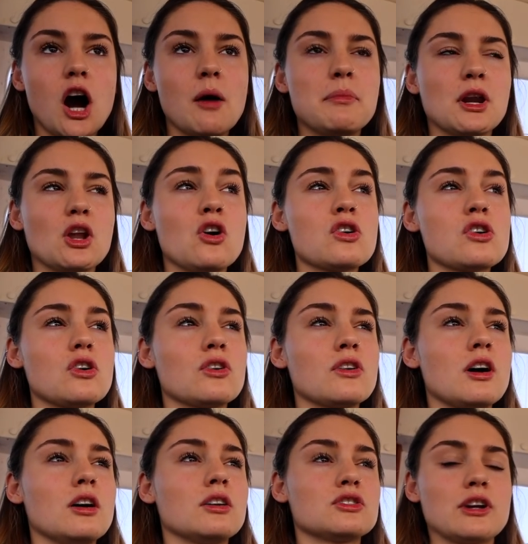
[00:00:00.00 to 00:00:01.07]
Our block on
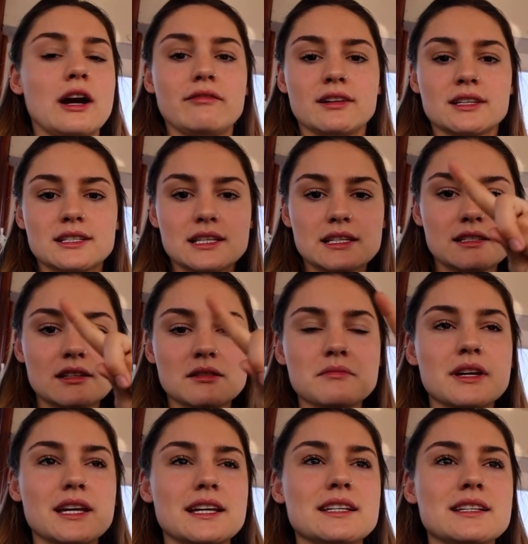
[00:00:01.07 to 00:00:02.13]
our traveller
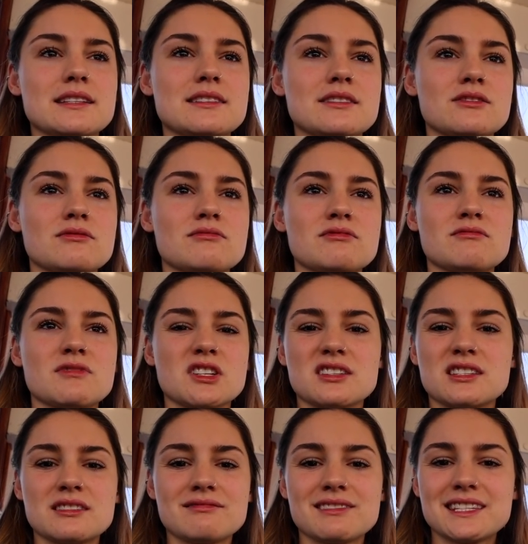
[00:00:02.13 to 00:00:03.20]
system is
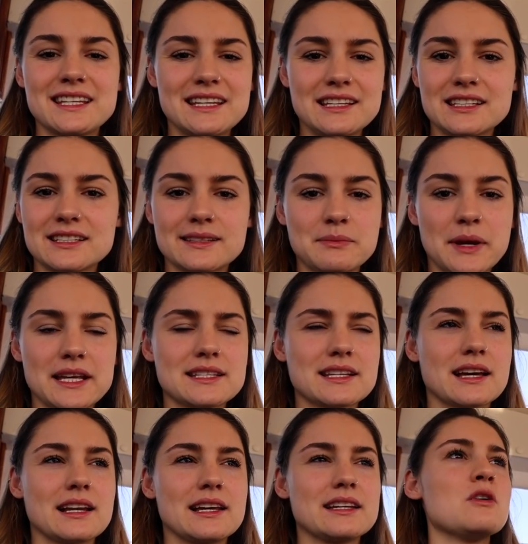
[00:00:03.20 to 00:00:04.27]
just seized,
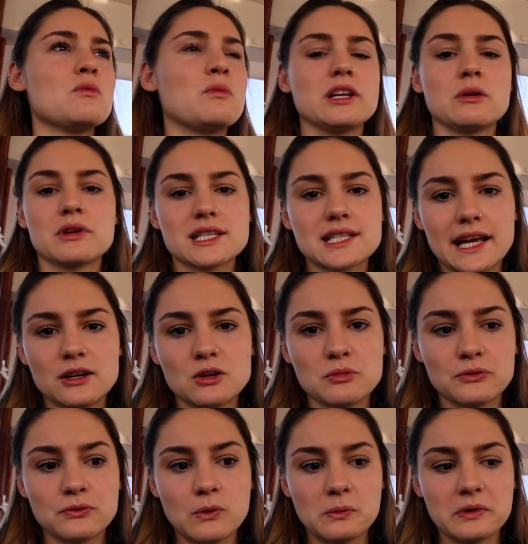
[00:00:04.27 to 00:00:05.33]
basically. don't want to sail
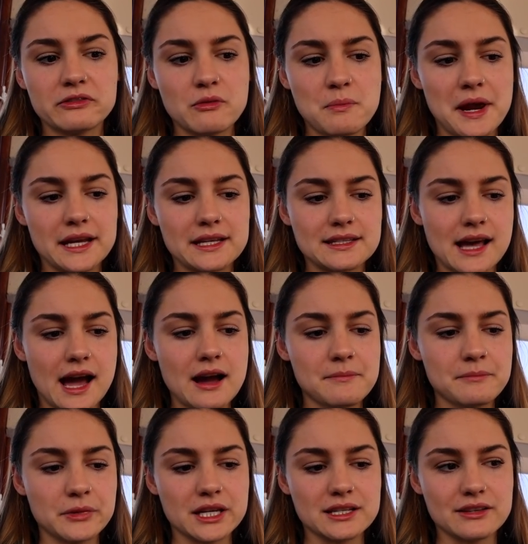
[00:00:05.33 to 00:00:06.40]
before we've replaced that,
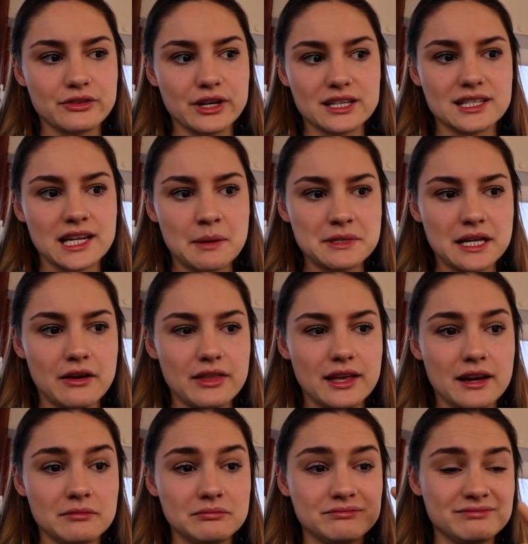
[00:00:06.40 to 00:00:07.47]
because if that snaps out
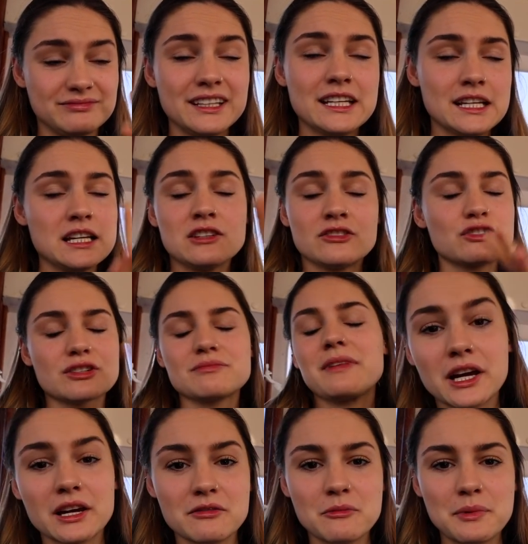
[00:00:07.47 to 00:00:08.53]
there,
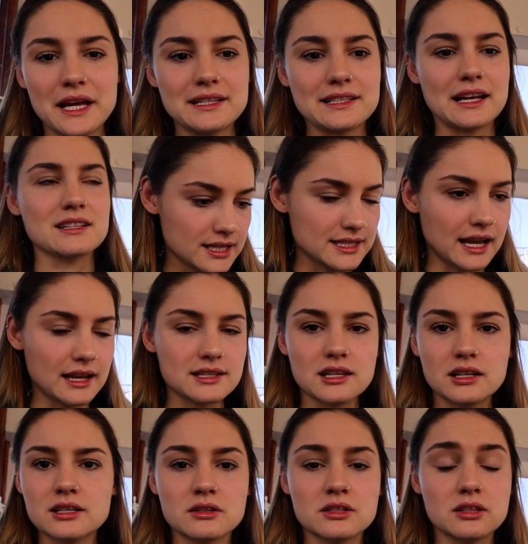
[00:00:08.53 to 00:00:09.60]
just going to replace that. Zach's
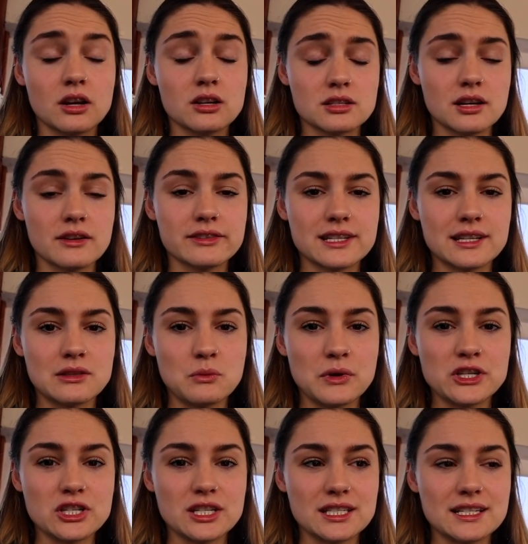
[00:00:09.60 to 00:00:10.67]
going to start servicing the
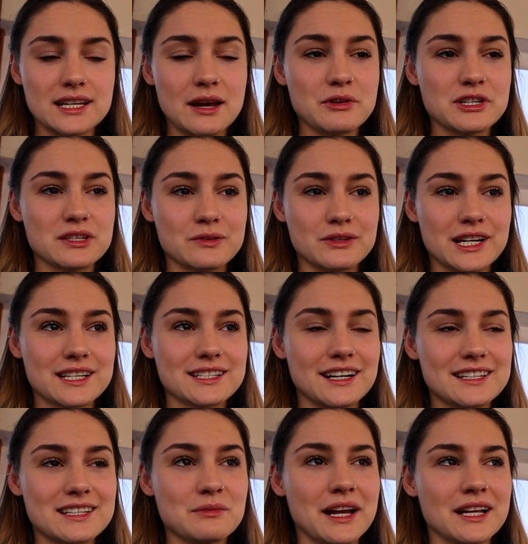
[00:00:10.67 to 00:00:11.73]
winches today, which is really
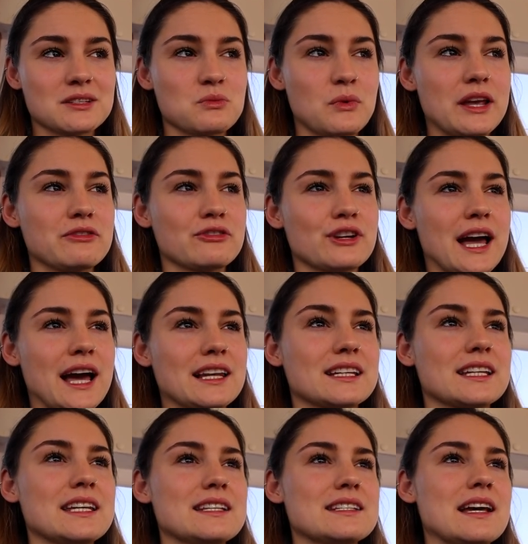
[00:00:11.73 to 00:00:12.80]
exciting. We had to wait for an
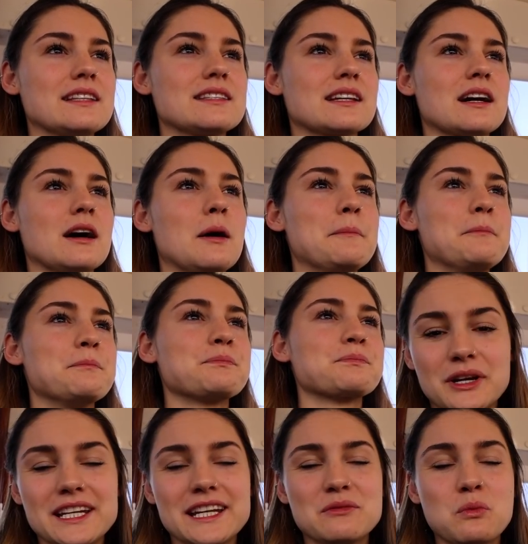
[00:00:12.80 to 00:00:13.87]
Allen key set to come.
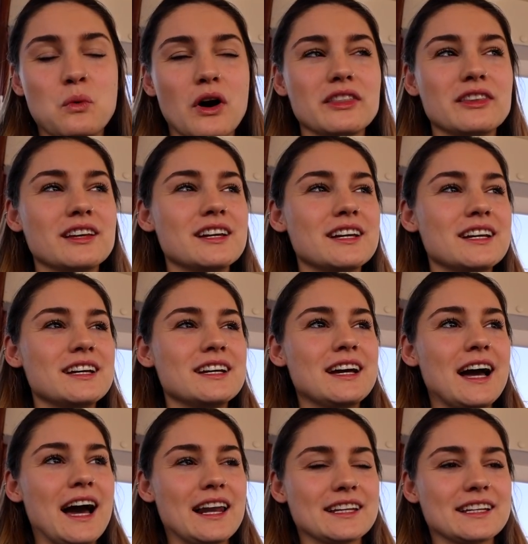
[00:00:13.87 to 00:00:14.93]
We need one
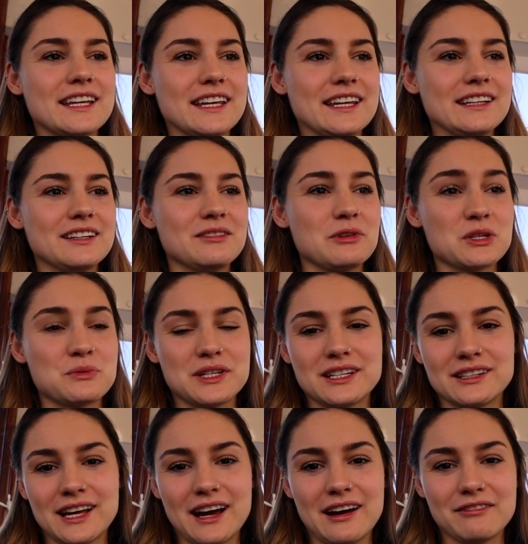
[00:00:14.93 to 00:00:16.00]
Allen key, which we
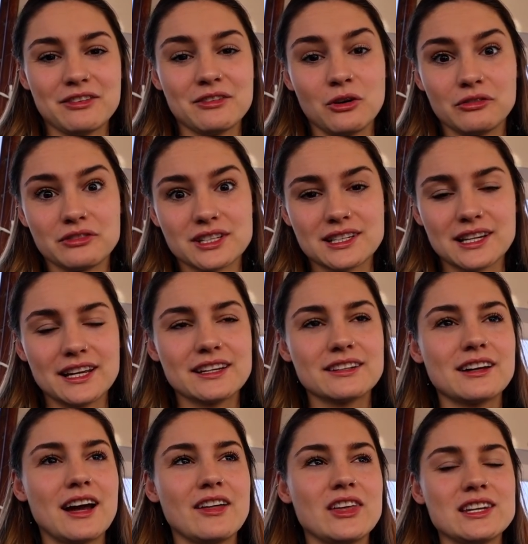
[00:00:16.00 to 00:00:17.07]
didn't have, obviously,
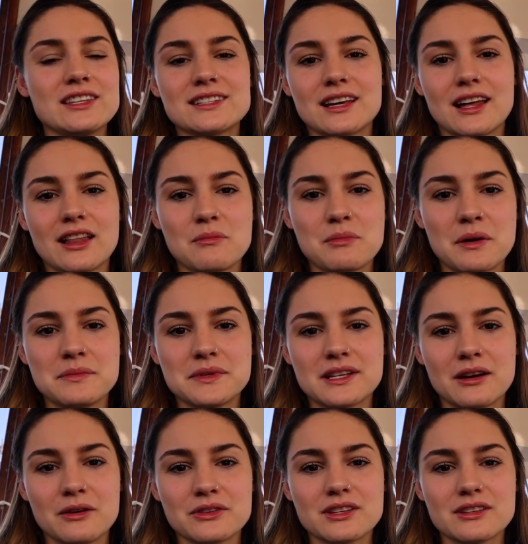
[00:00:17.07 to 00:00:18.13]
and they didn't sell it by
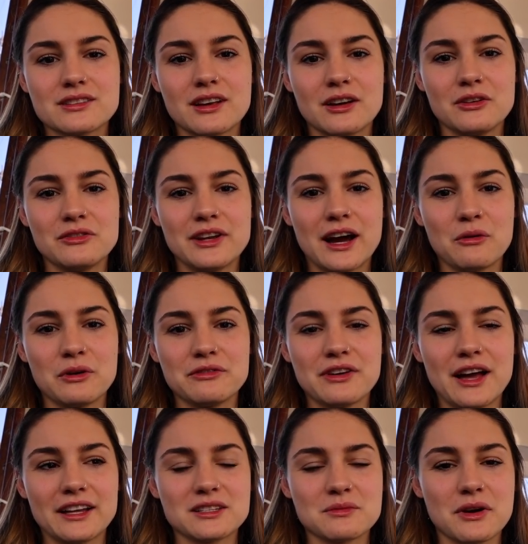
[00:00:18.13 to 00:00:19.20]
themselves, so now we've
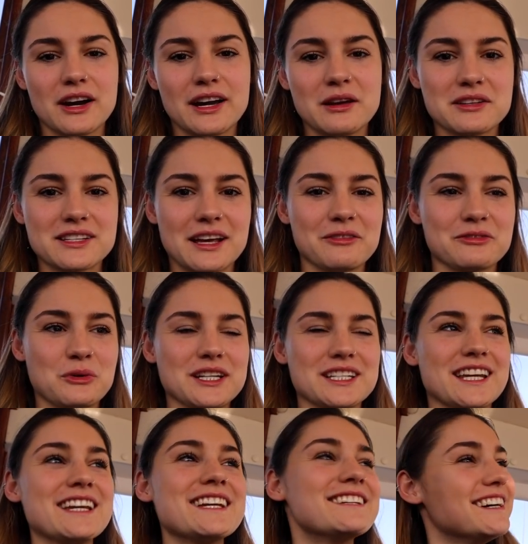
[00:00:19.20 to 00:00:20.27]
had to buy a set of
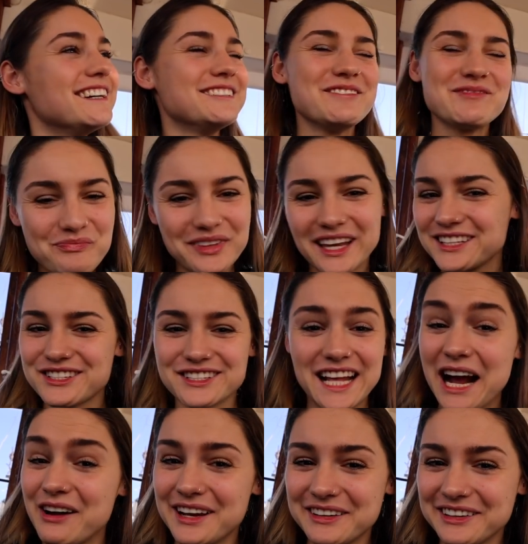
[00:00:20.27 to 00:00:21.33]
20. That's just
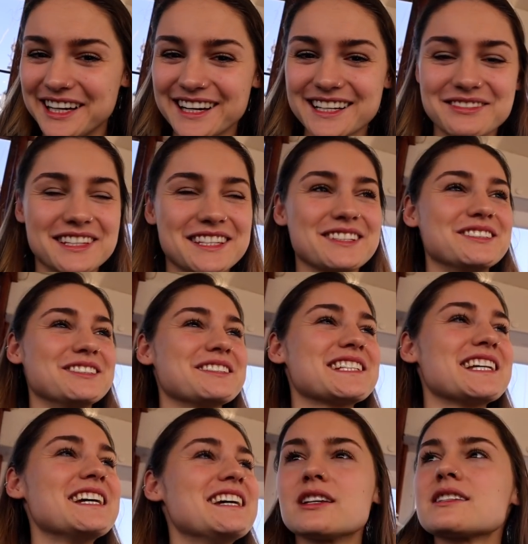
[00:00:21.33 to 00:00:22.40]
how it works with
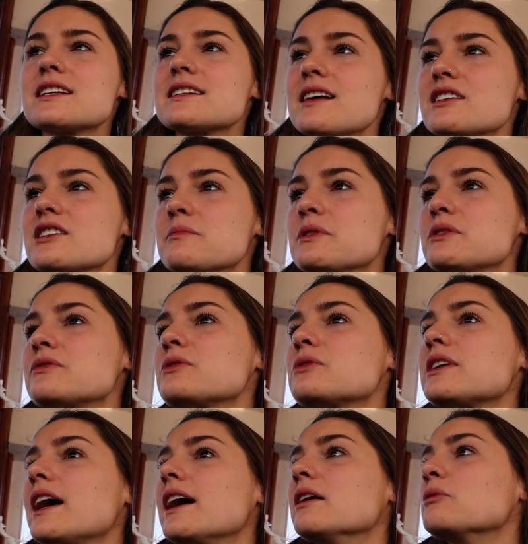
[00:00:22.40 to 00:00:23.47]
tools. It's actually a beautiful
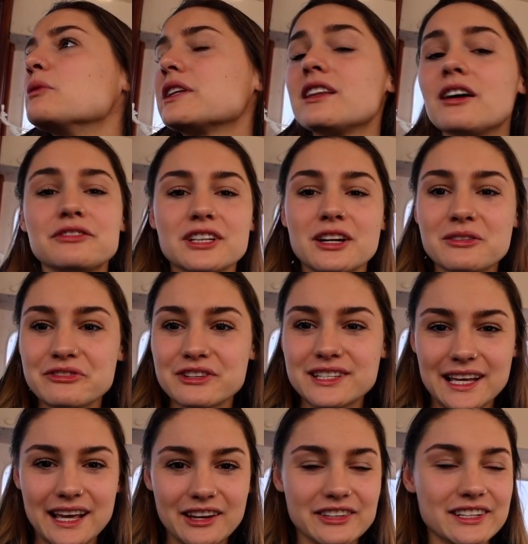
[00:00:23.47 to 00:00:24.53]
day. We'd love to go for a
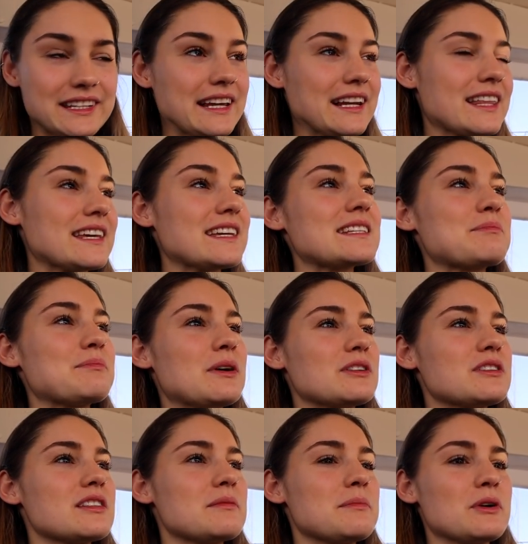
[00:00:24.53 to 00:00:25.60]
sail on a day like this,
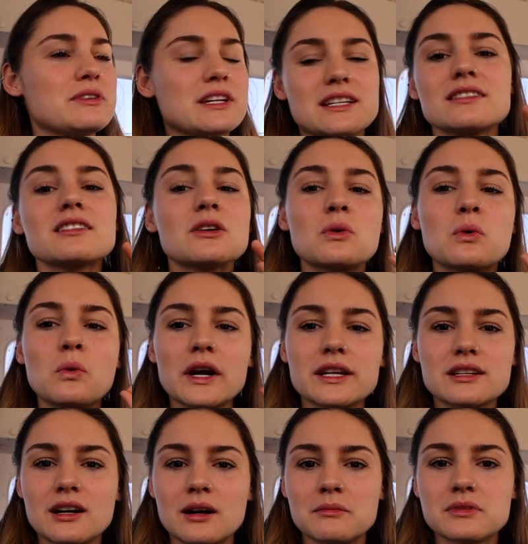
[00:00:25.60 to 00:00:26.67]
but the boat isn't
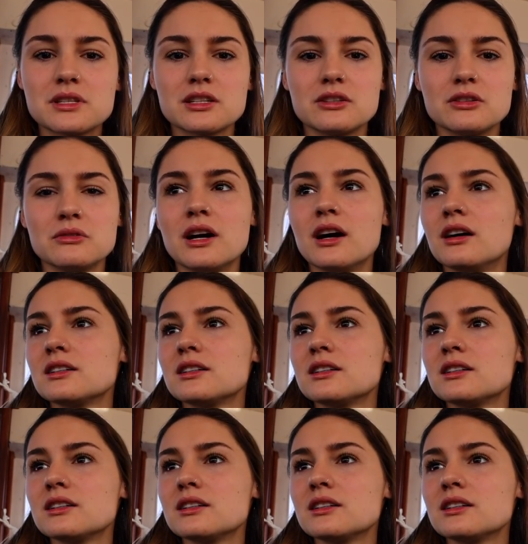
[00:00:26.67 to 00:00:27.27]
quite up to